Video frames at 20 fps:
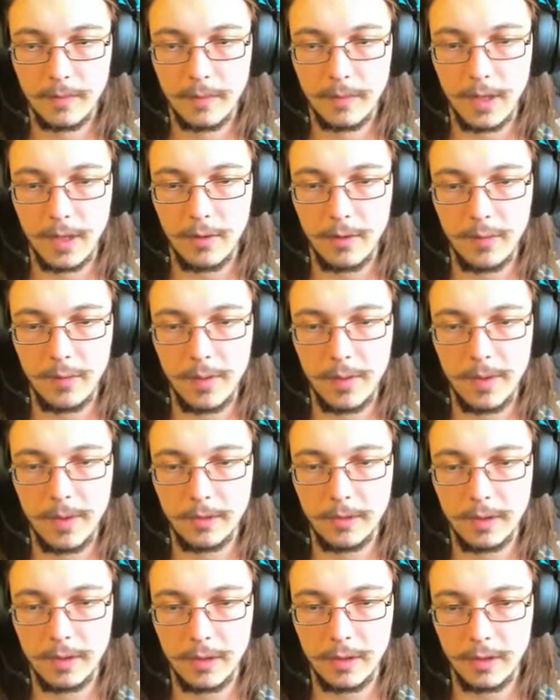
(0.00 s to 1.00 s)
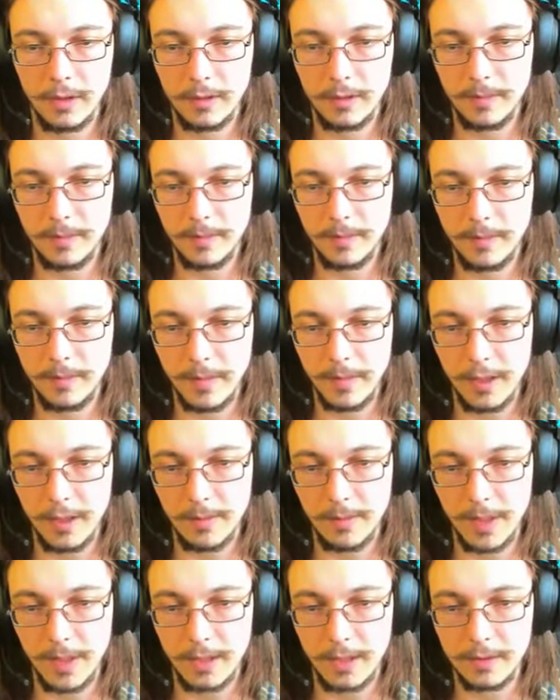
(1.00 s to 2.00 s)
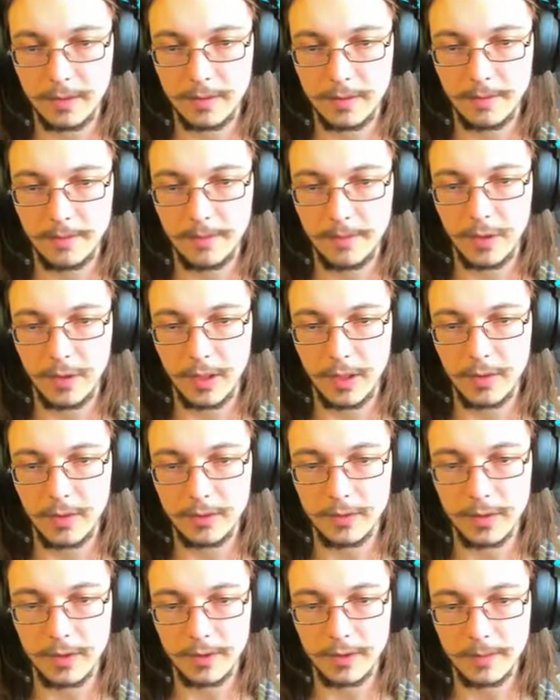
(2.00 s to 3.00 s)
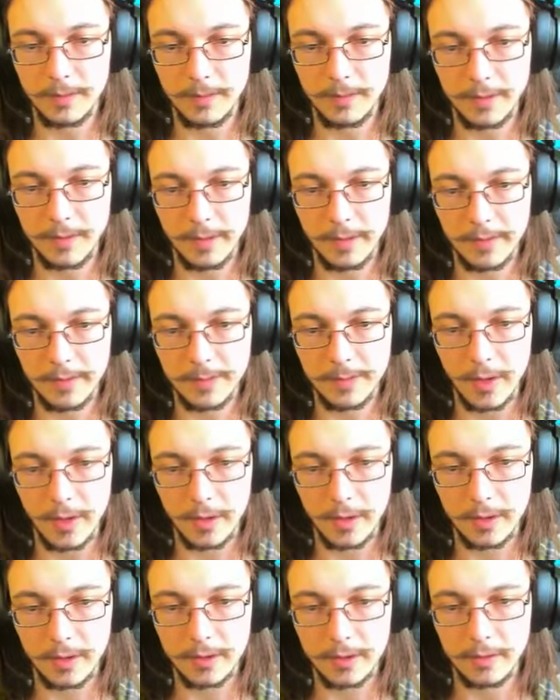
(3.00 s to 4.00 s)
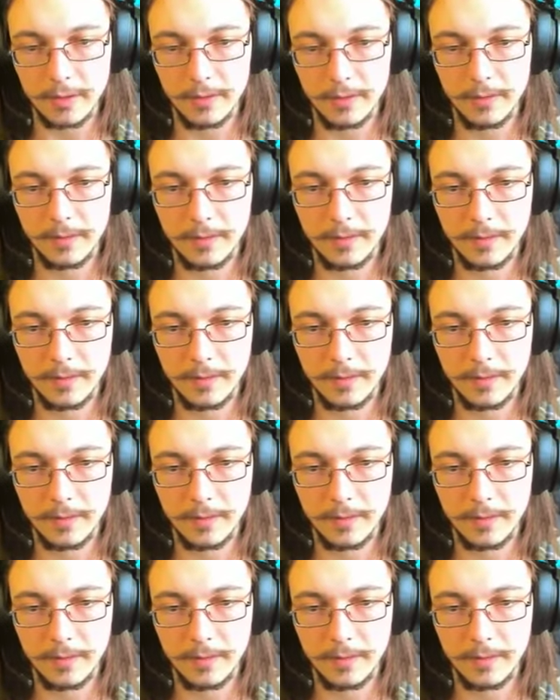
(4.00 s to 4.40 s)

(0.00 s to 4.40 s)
And we built our main base pretty close to this where we spawned, so.